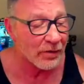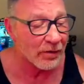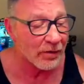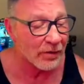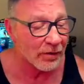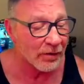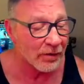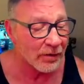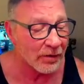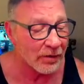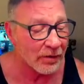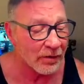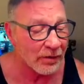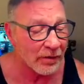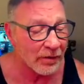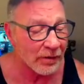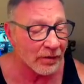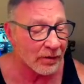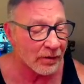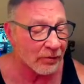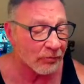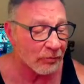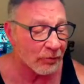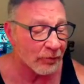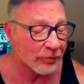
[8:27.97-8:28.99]
And
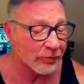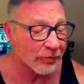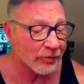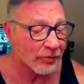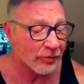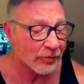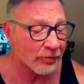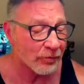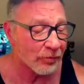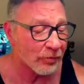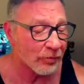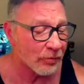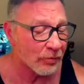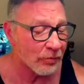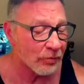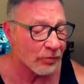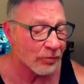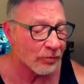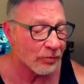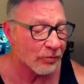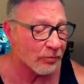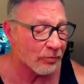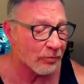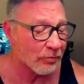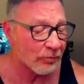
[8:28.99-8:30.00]

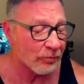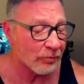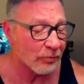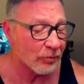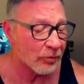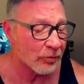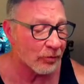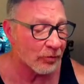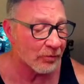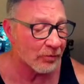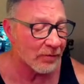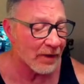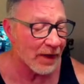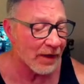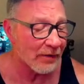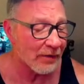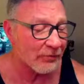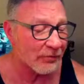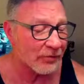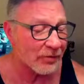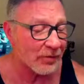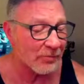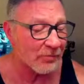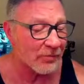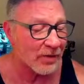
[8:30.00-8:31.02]
we'll have
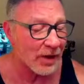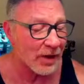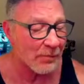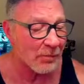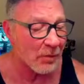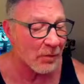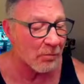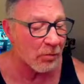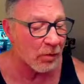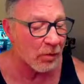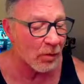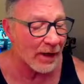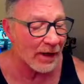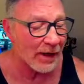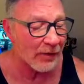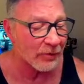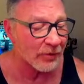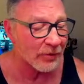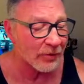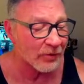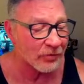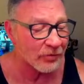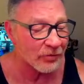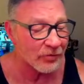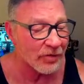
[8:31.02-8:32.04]
some type of
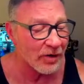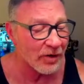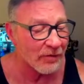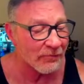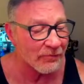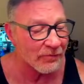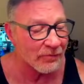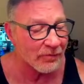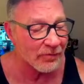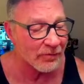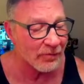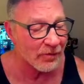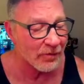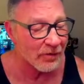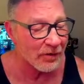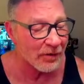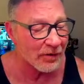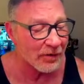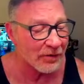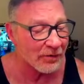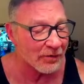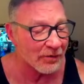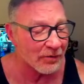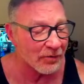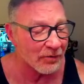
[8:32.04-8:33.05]
brownish stuff on
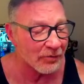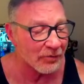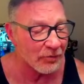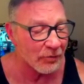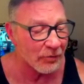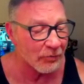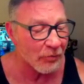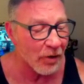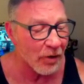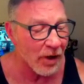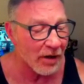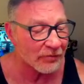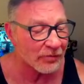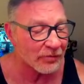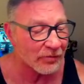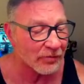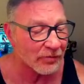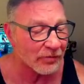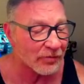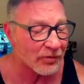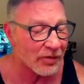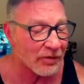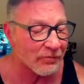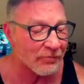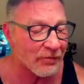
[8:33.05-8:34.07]
the rocks and
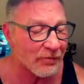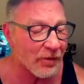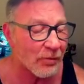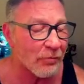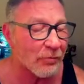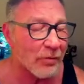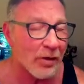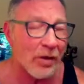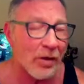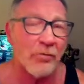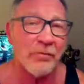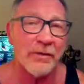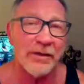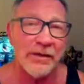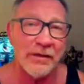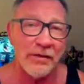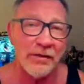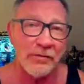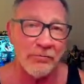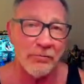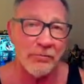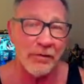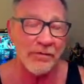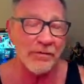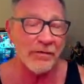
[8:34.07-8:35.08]
stuff. All we did
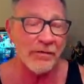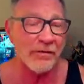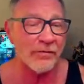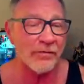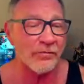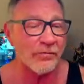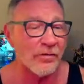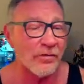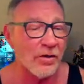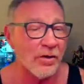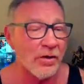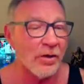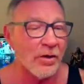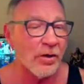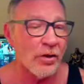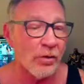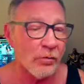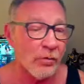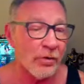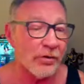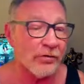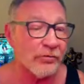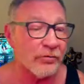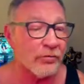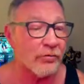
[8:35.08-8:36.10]
with this
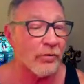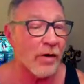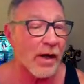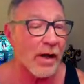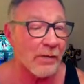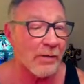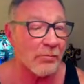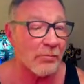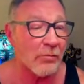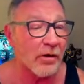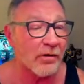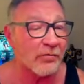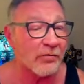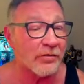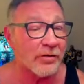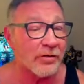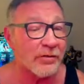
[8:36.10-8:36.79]
was dry brush it.